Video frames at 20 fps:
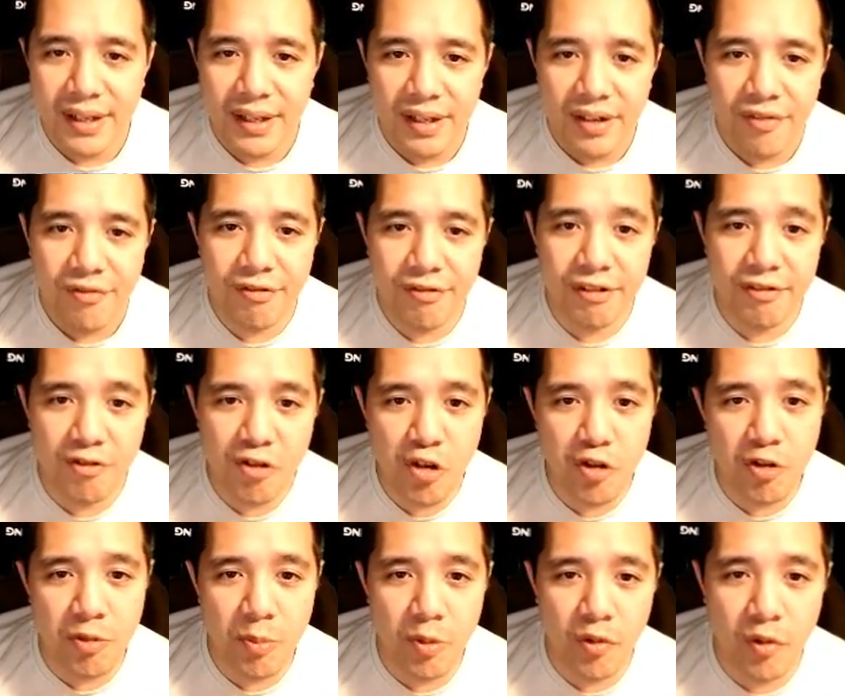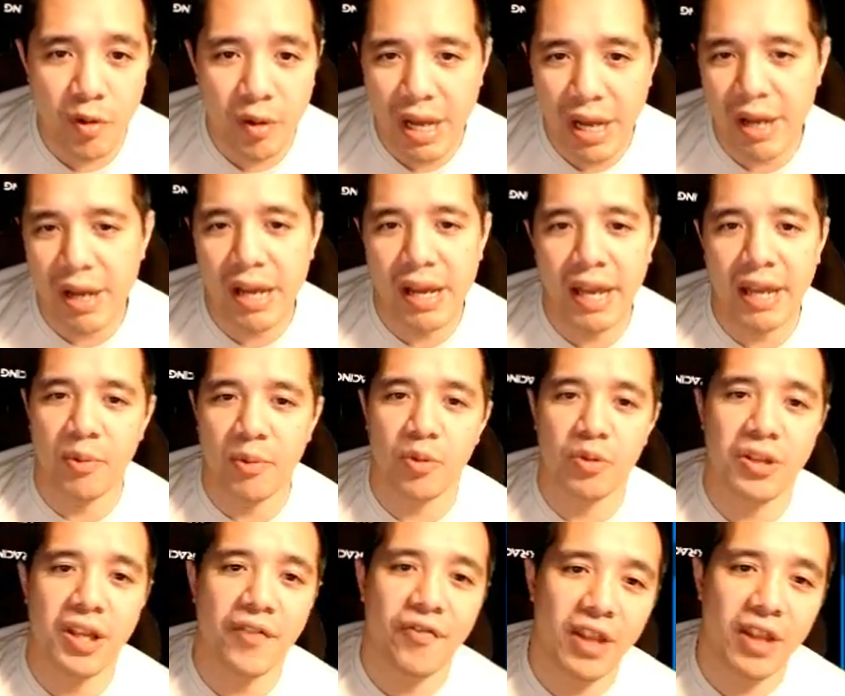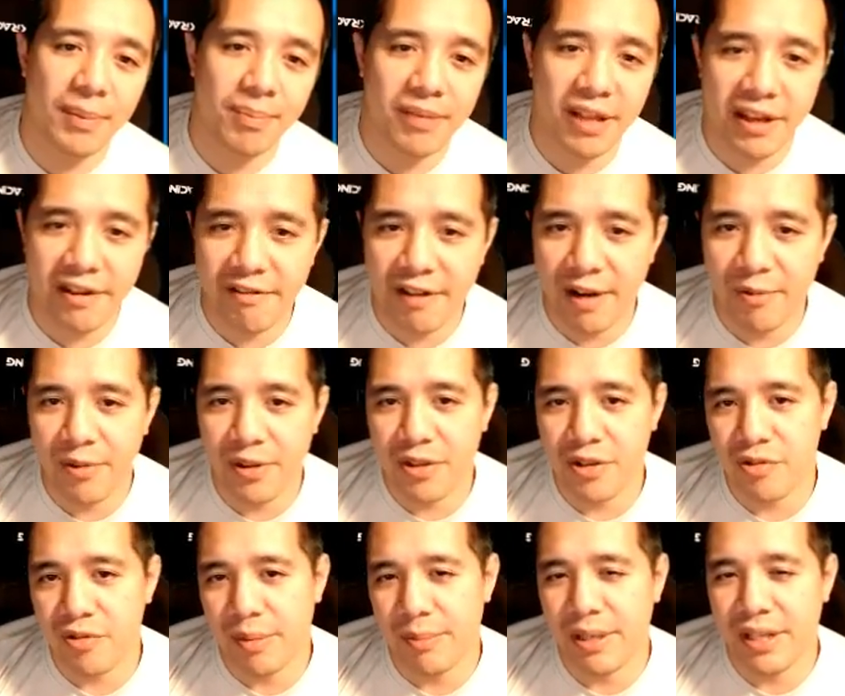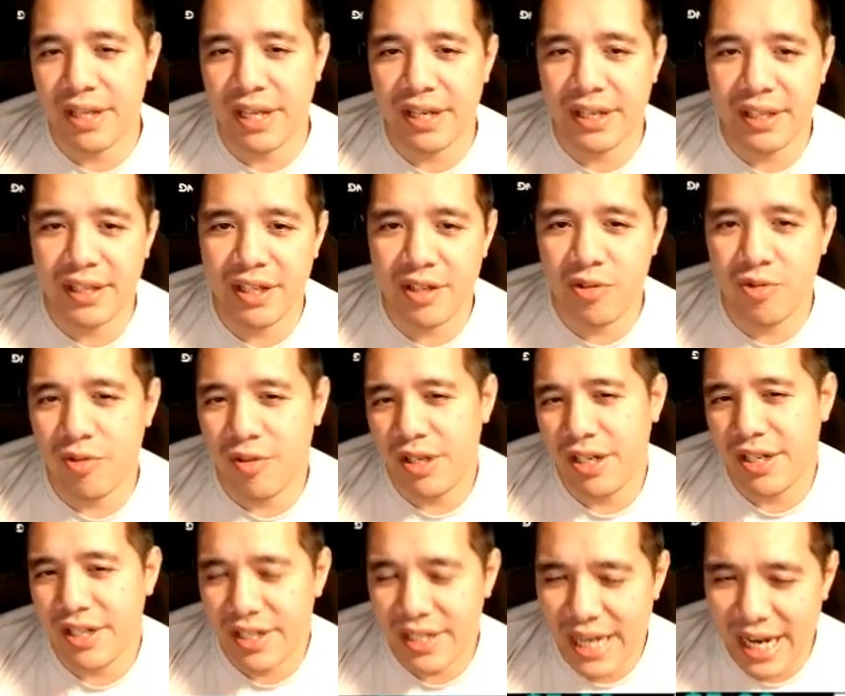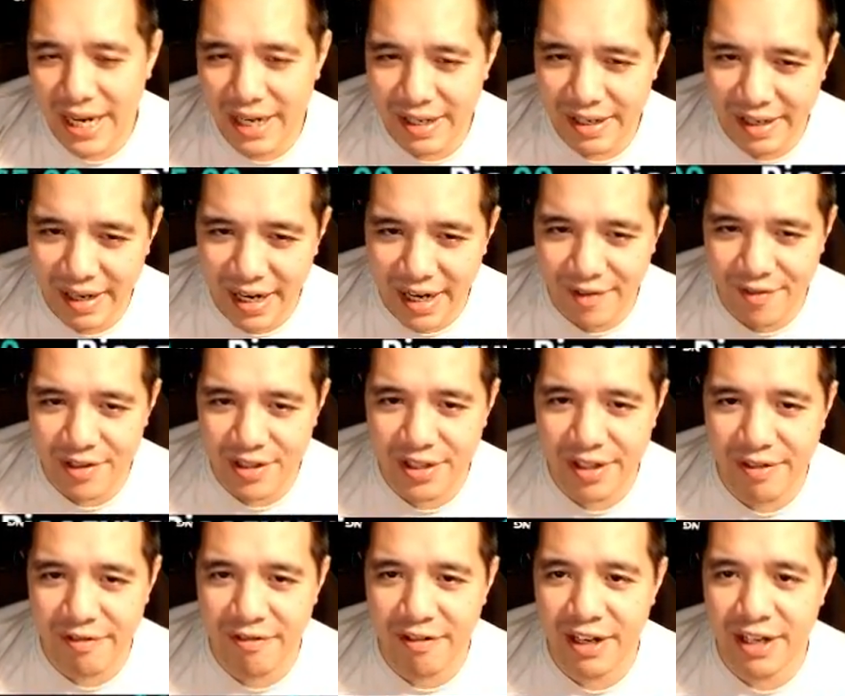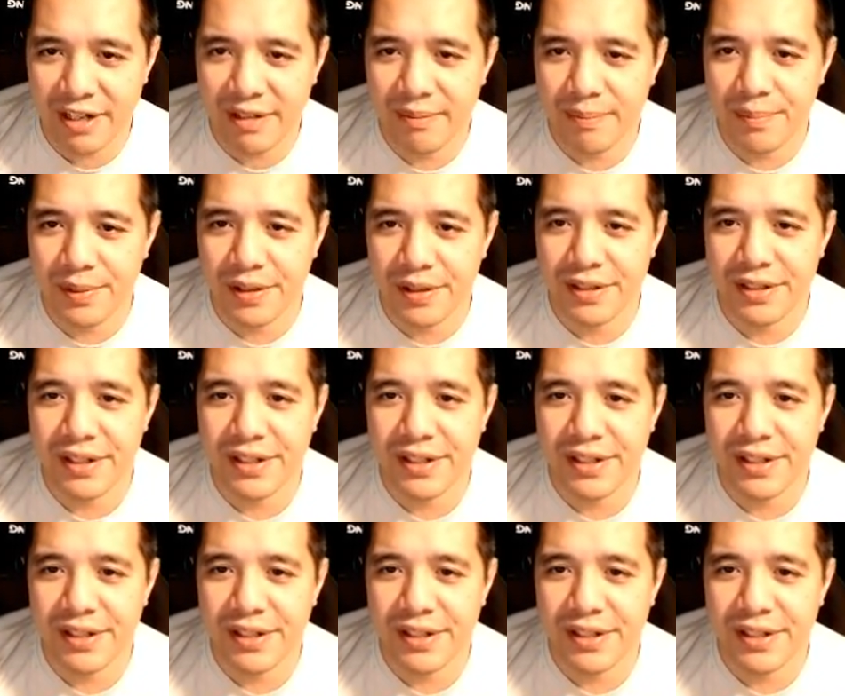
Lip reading: Free rune removal. I will definitely play around with this. I mean, like, this rune here is not obviously great, but